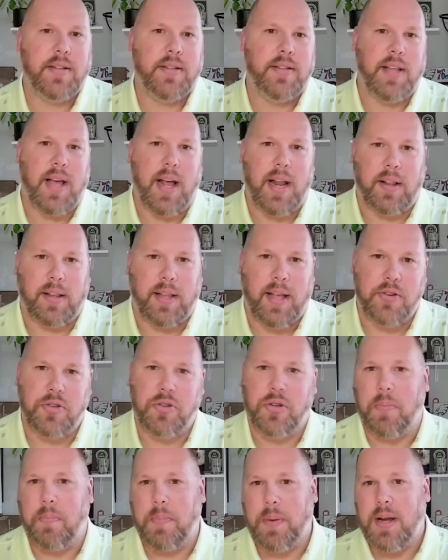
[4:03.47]
that allows you
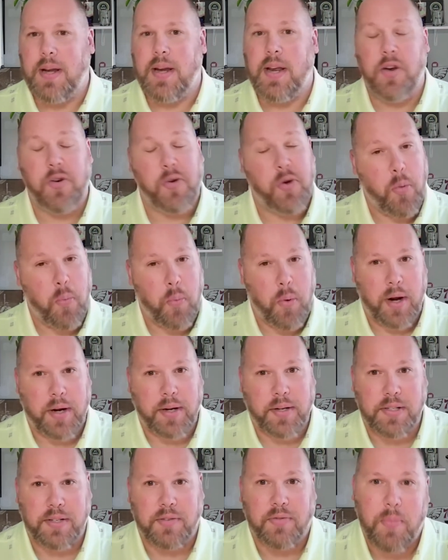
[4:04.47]
to pin hero
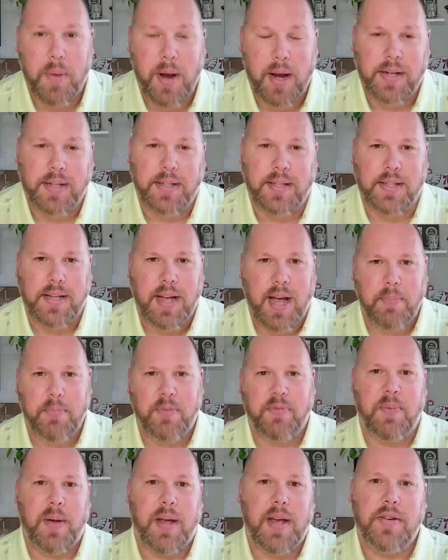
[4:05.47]
products to remain at the top
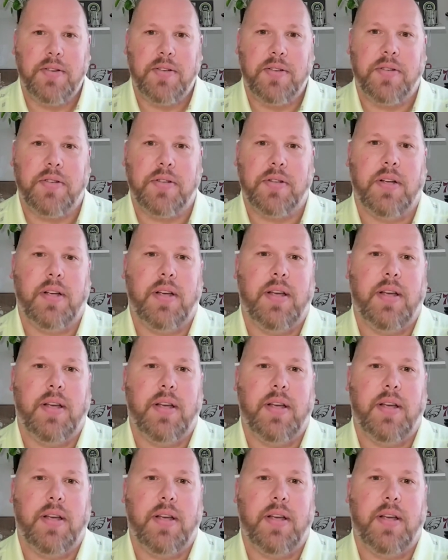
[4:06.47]
of pages.